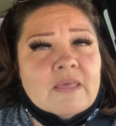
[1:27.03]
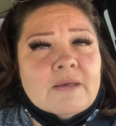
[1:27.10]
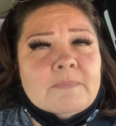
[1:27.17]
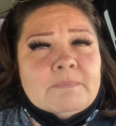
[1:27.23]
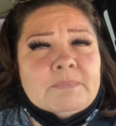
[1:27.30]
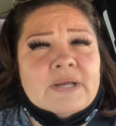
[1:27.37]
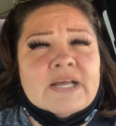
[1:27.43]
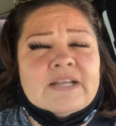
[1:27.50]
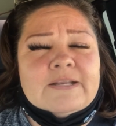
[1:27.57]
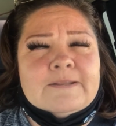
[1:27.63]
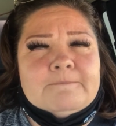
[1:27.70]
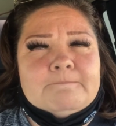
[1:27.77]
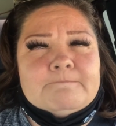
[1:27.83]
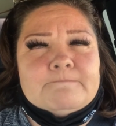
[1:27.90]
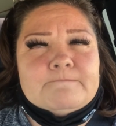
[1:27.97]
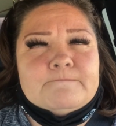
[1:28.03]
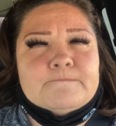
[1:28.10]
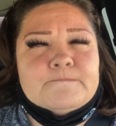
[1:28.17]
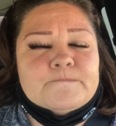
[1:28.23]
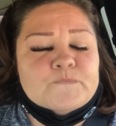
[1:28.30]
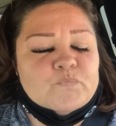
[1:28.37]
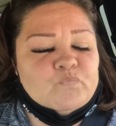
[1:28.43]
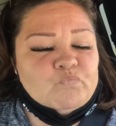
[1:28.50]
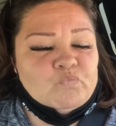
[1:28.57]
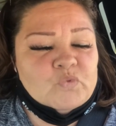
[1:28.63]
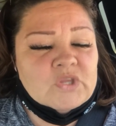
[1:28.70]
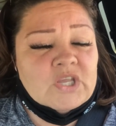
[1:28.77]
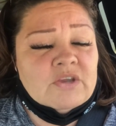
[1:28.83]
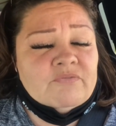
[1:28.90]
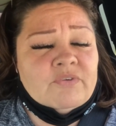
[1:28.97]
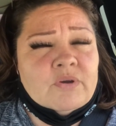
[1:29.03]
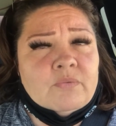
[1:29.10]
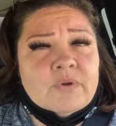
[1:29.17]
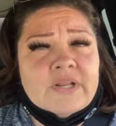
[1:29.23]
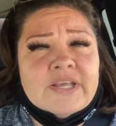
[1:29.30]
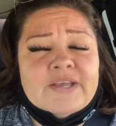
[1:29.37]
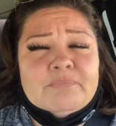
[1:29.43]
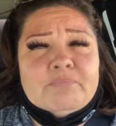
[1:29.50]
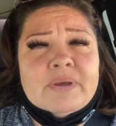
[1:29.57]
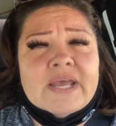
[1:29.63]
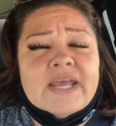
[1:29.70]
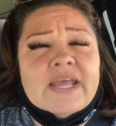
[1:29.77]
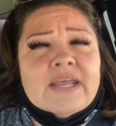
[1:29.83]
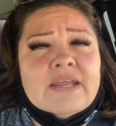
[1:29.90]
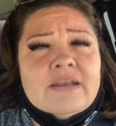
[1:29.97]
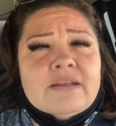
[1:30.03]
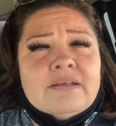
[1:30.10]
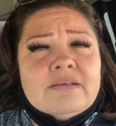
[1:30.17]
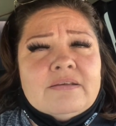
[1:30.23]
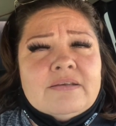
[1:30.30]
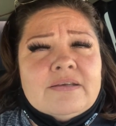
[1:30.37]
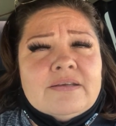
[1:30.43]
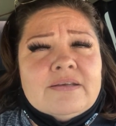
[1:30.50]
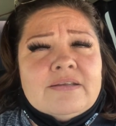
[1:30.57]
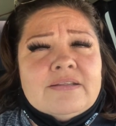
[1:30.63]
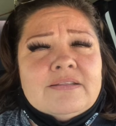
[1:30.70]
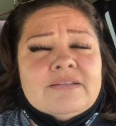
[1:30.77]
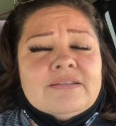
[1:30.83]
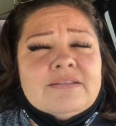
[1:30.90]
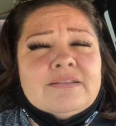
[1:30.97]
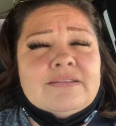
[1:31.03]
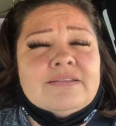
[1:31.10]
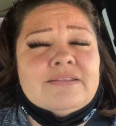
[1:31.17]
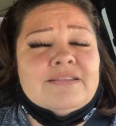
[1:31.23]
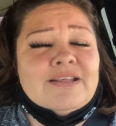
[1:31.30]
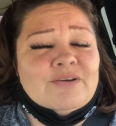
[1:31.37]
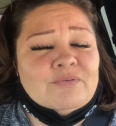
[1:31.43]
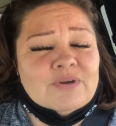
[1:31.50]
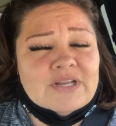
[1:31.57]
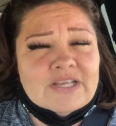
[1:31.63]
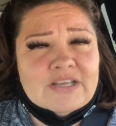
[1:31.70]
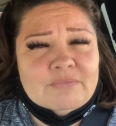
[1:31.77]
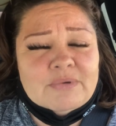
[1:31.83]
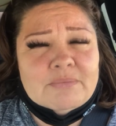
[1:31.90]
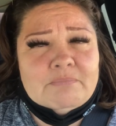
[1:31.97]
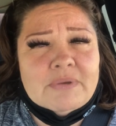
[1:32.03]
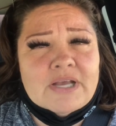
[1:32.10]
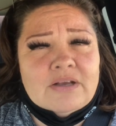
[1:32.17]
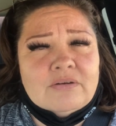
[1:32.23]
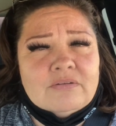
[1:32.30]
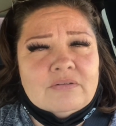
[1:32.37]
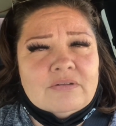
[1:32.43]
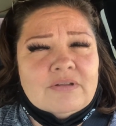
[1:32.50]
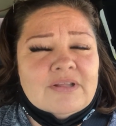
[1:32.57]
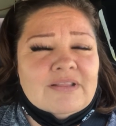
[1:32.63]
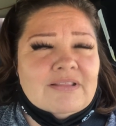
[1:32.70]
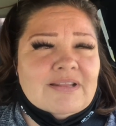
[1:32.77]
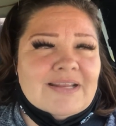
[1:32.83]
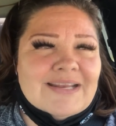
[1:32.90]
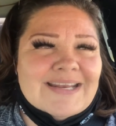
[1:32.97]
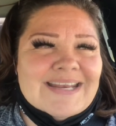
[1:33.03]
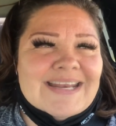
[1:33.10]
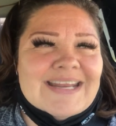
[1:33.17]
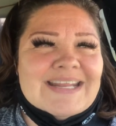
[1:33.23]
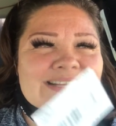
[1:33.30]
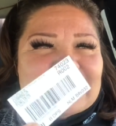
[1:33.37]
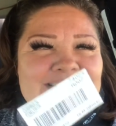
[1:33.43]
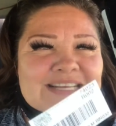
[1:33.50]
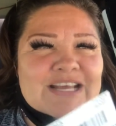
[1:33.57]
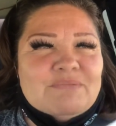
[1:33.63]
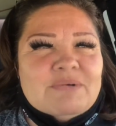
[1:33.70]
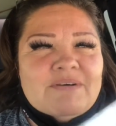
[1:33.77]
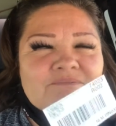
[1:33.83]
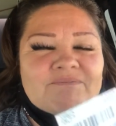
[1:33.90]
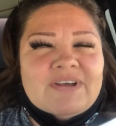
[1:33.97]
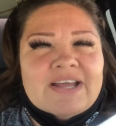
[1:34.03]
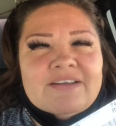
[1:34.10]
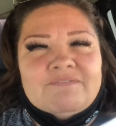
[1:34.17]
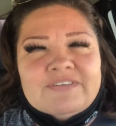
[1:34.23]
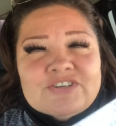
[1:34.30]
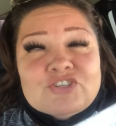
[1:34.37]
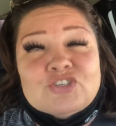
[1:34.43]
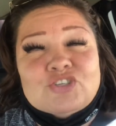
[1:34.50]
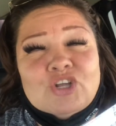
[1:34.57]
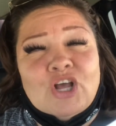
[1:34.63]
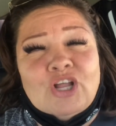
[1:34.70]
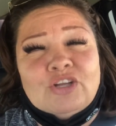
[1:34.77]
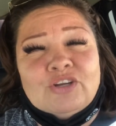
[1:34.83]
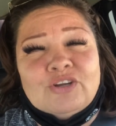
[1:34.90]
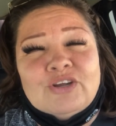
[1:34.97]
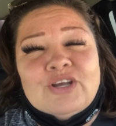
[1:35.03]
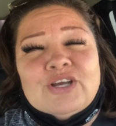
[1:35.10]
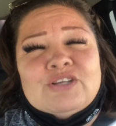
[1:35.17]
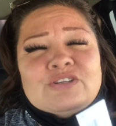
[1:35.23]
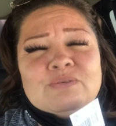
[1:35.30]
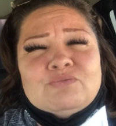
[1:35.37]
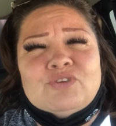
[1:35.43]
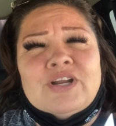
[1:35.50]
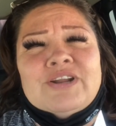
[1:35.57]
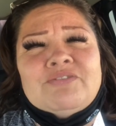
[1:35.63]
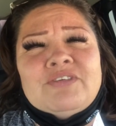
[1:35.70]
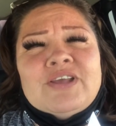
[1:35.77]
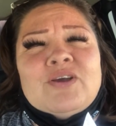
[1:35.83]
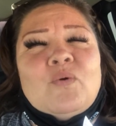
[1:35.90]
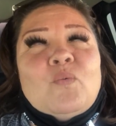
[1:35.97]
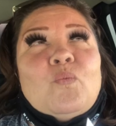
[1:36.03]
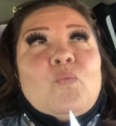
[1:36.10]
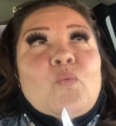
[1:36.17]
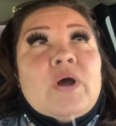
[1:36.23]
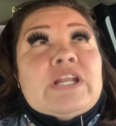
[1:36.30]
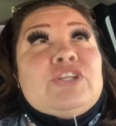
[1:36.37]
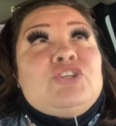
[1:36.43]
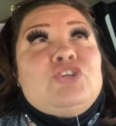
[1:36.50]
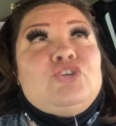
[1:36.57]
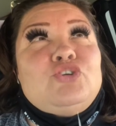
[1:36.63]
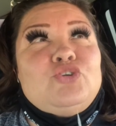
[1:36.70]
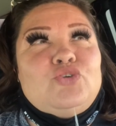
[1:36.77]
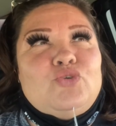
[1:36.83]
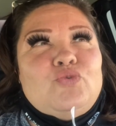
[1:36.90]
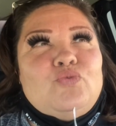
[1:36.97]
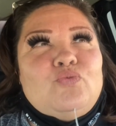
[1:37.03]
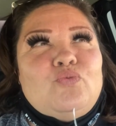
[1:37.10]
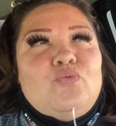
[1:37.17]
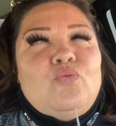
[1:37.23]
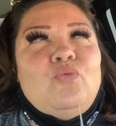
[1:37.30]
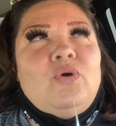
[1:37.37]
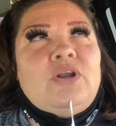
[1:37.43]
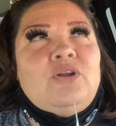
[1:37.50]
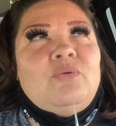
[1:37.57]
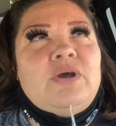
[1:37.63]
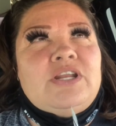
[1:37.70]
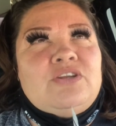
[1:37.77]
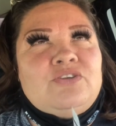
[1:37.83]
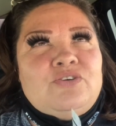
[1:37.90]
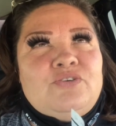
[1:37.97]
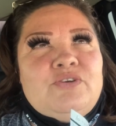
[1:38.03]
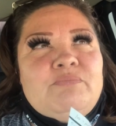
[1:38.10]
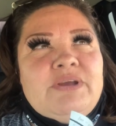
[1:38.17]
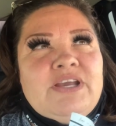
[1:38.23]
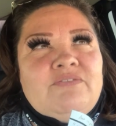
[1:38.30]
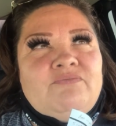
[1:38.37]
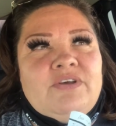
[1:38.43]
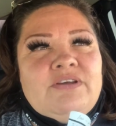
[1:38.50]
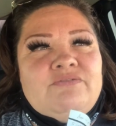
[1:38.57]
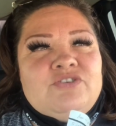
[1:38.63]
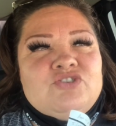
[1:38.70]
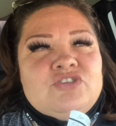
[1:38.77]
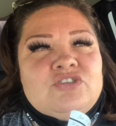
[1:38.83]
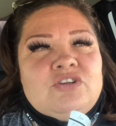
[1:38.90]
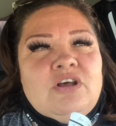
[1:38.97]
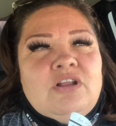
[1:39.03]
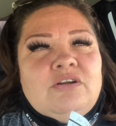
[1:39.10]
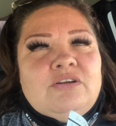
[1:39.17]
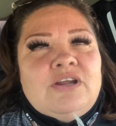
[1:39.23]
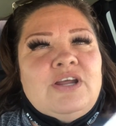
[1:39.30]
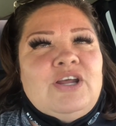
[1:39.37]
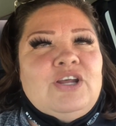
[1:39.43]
But if I want to get paid and I want to get my mail, it needs to come up 5 inches taller. So I'm trying to think of what to do. What do I do to make it 5 inches taller?